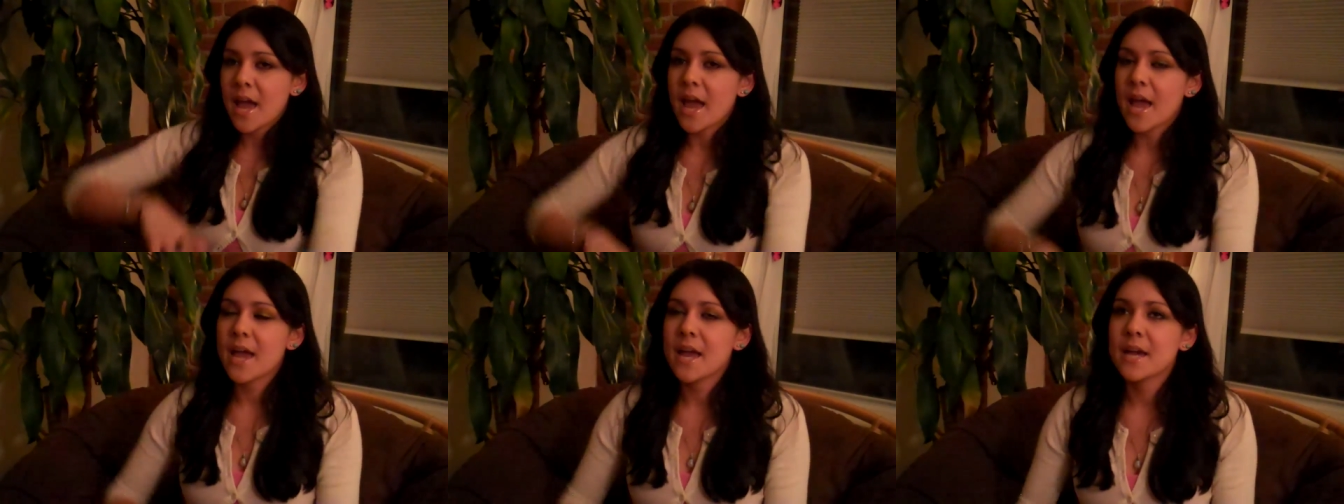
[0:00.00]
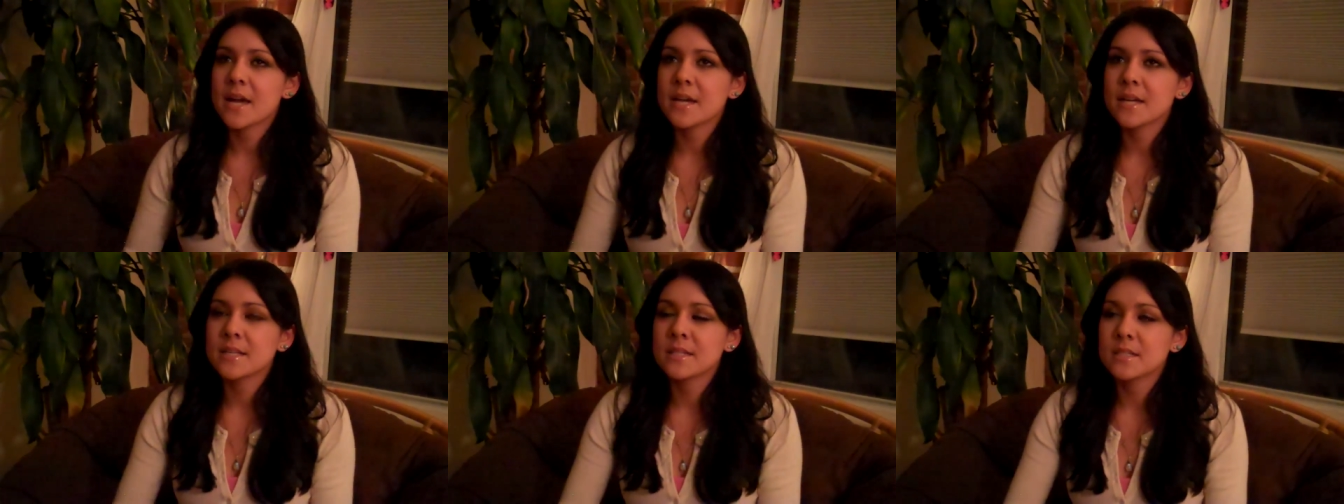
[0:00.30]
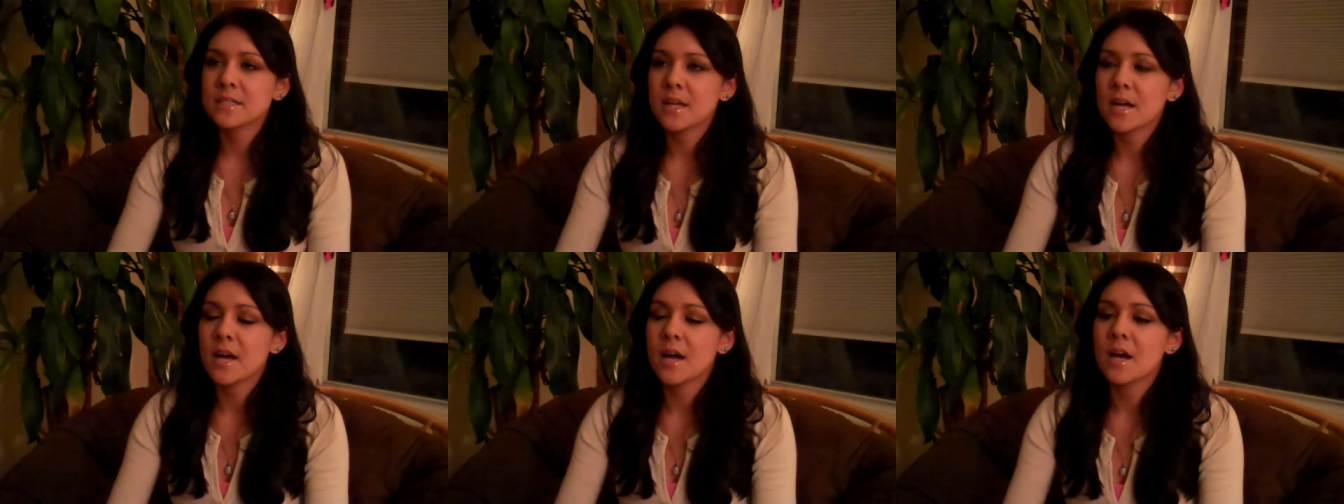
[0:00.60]

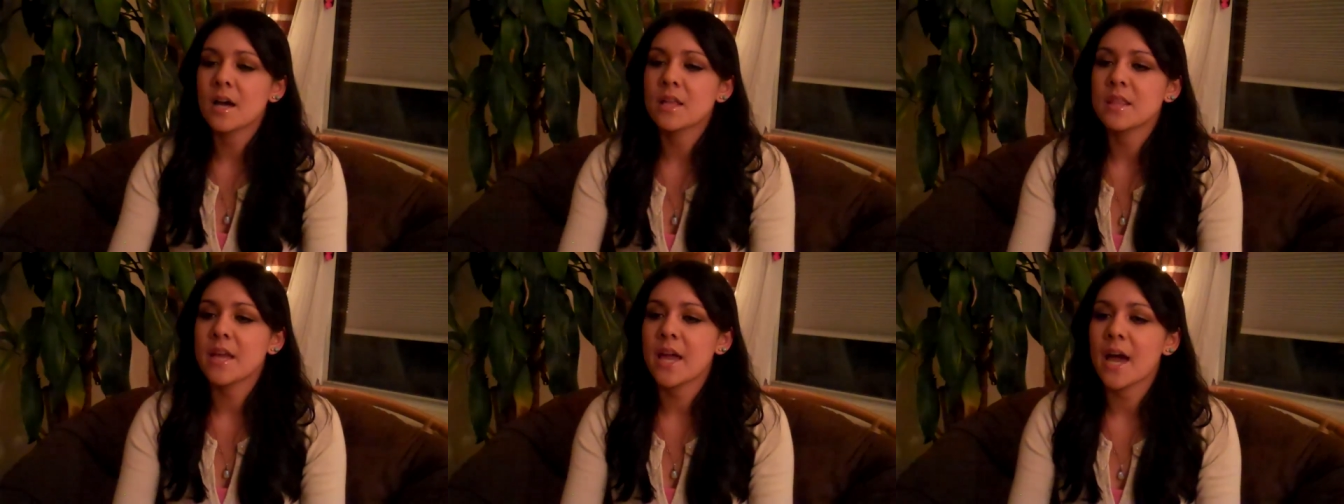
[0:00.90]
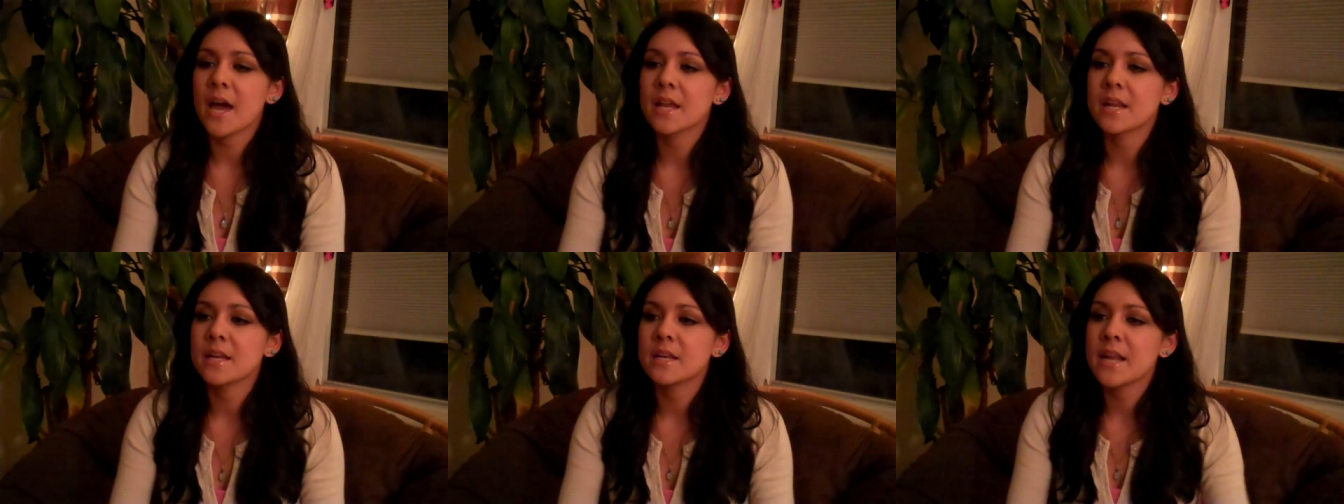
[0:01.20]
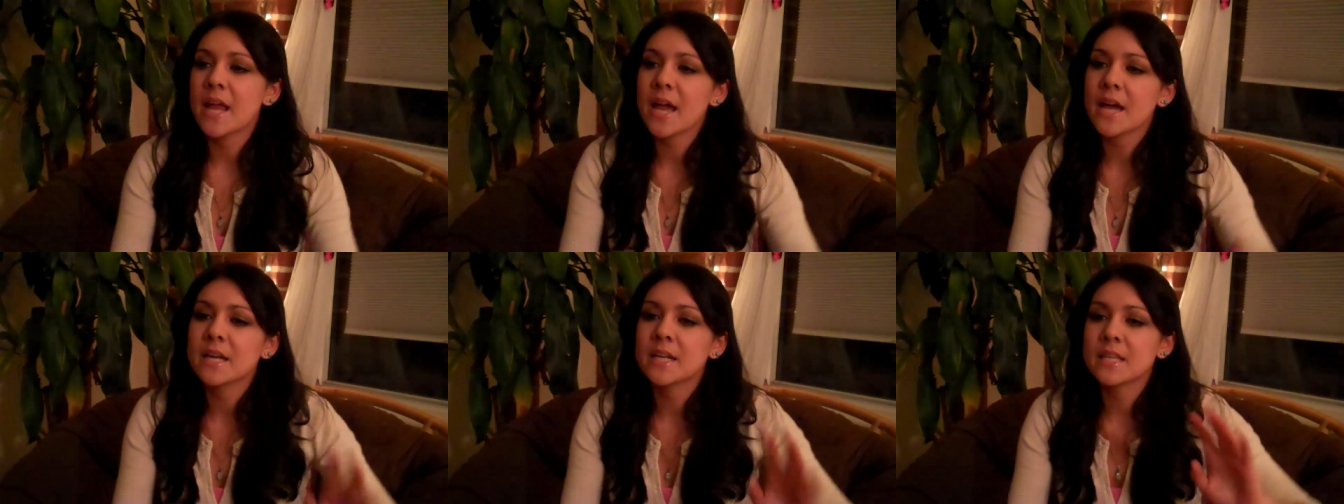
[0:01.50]
and they had a
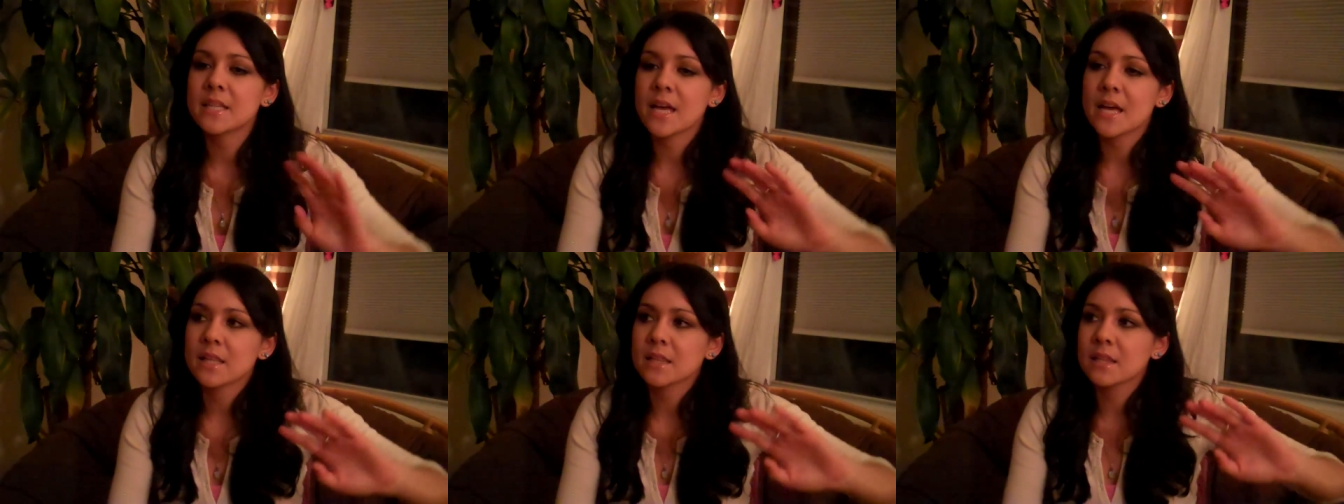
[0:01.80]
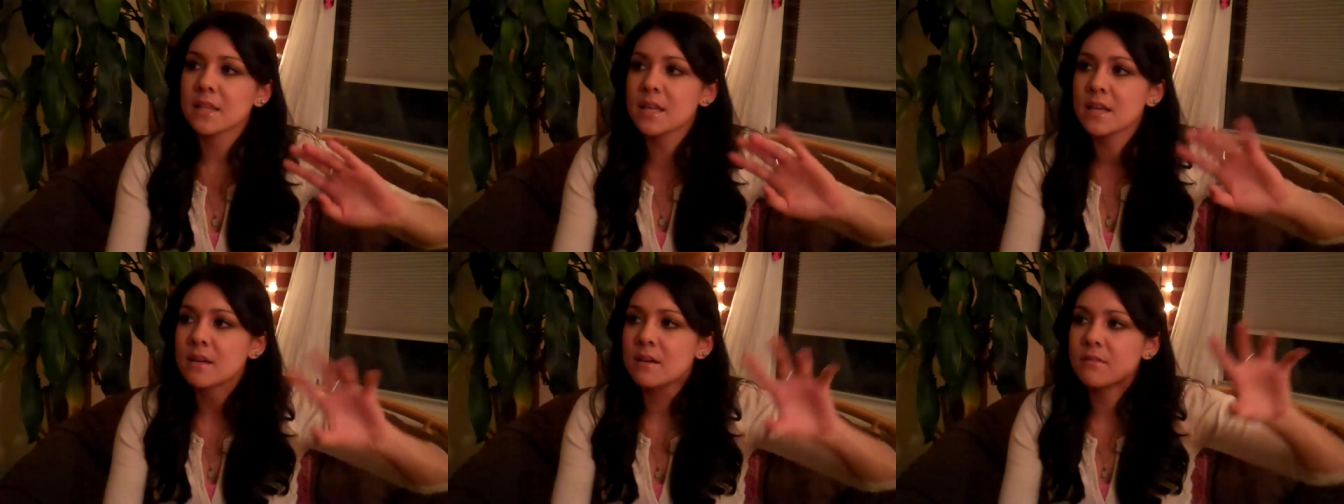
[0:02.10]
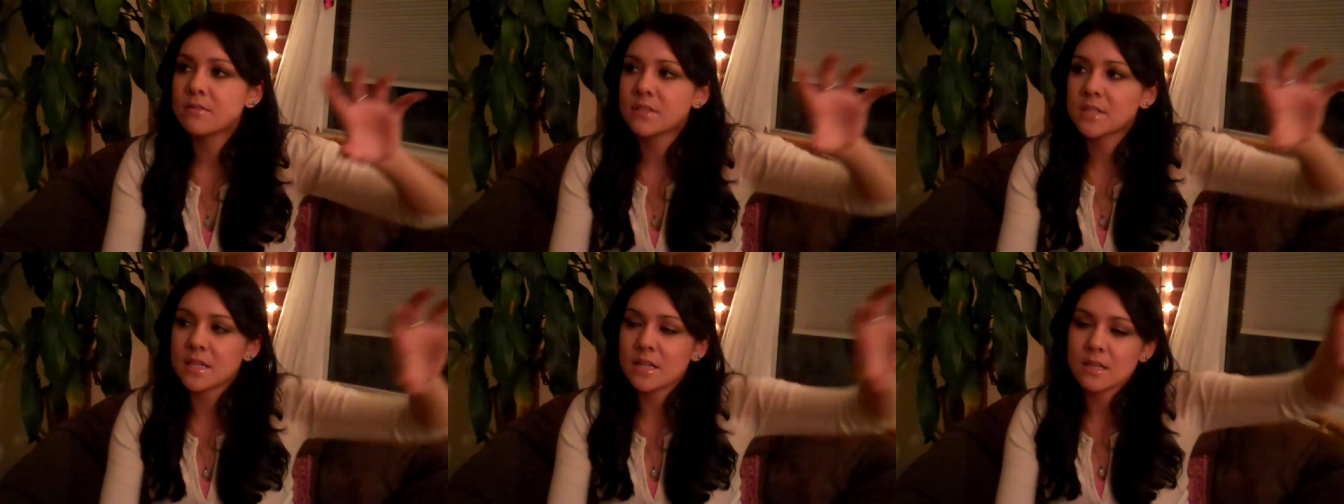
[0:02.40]
nanny that
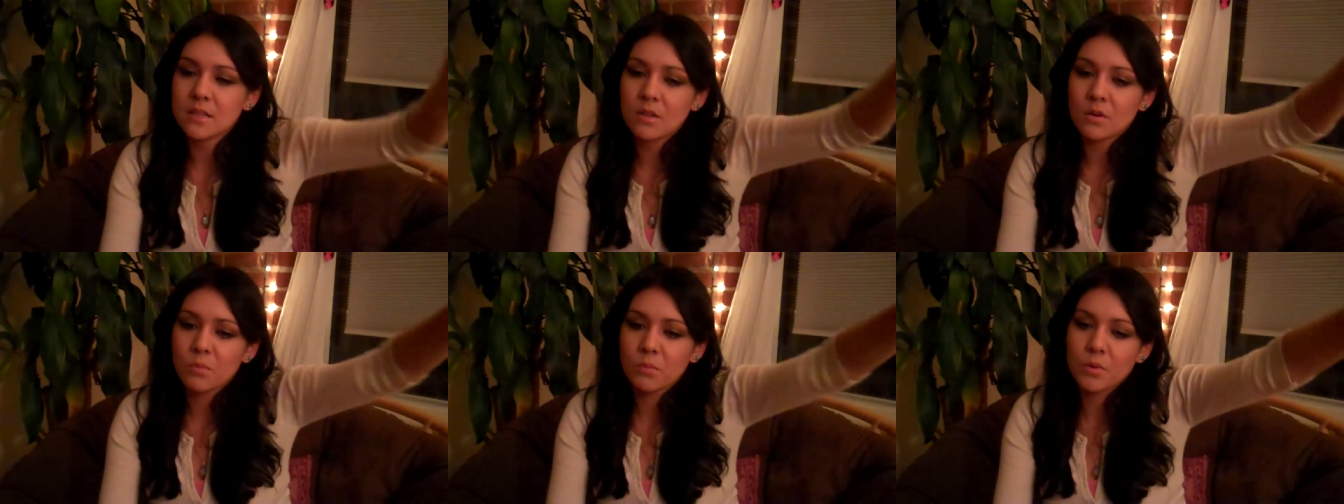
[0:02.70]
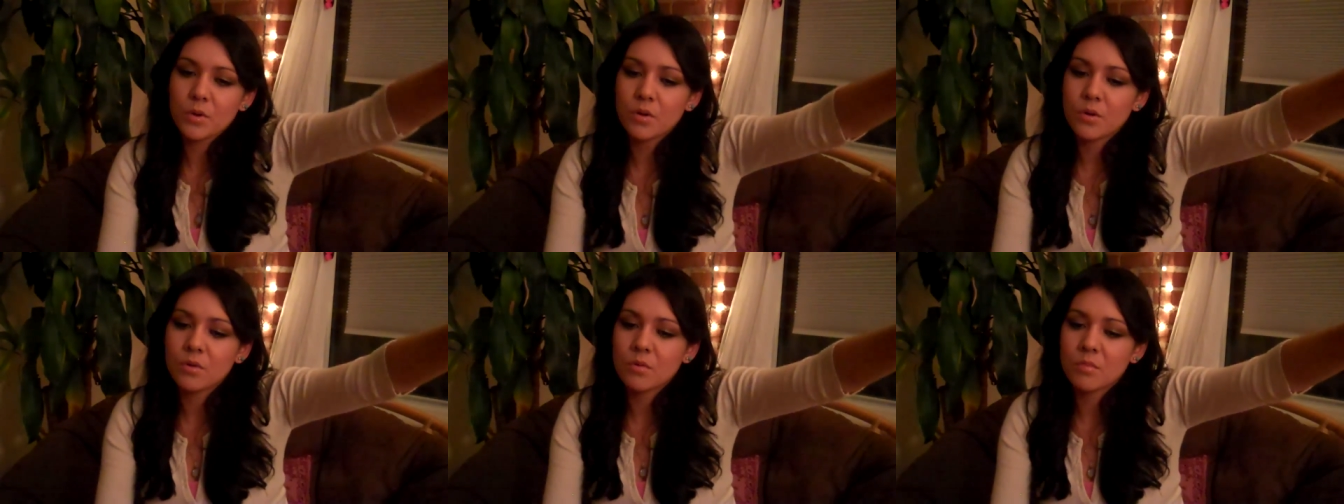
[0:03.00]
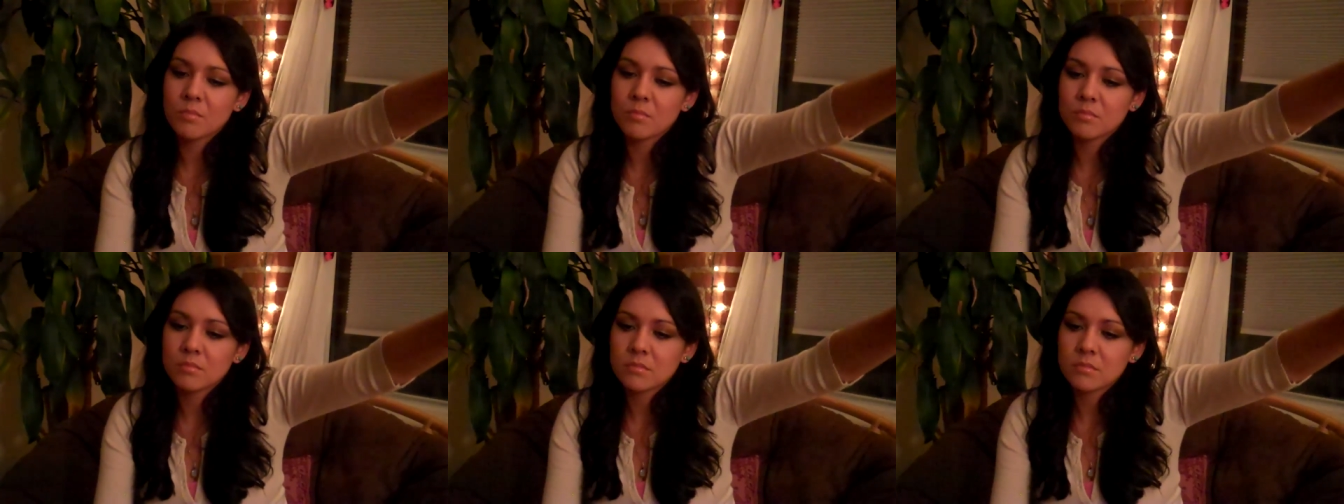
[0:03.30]
lived in the room